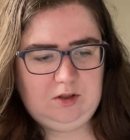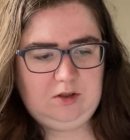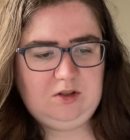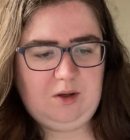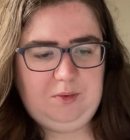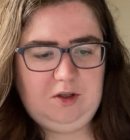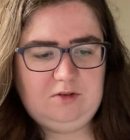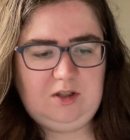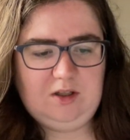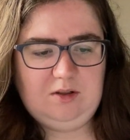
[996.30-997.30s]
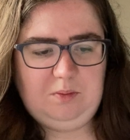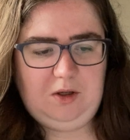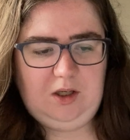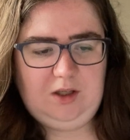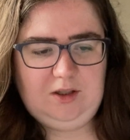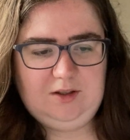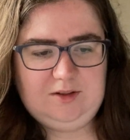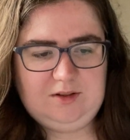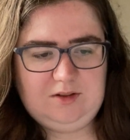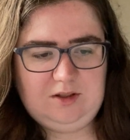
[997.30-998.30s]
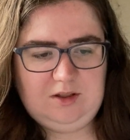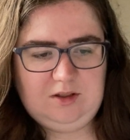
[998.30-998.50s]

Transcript: It's got Beauty and the Beast.